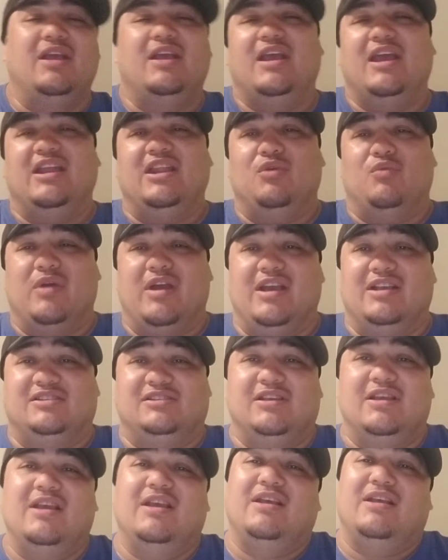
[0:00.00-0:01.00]

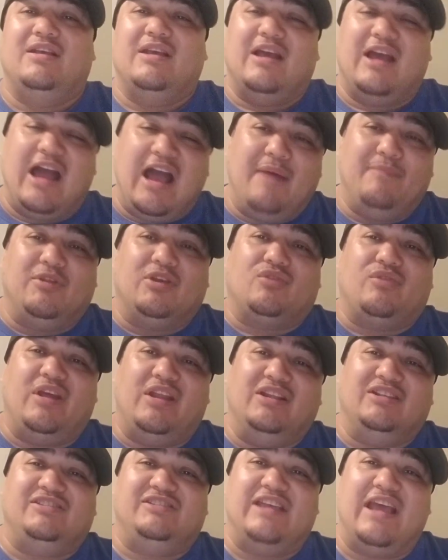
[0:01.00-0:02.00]
Anyways, I'm the
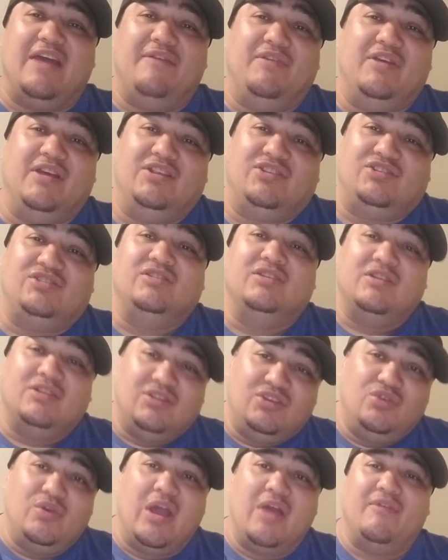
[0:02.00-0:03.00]
Credit Savage.
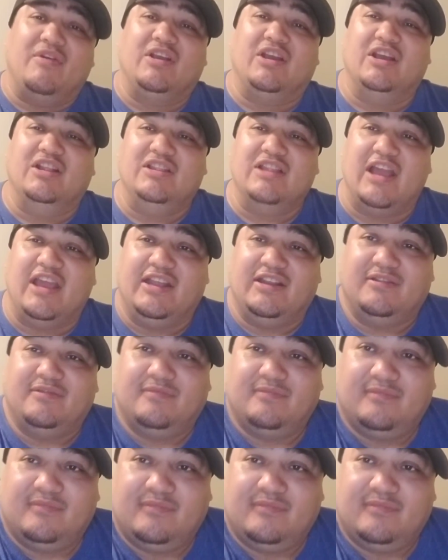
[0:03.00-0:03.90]
You have a good night.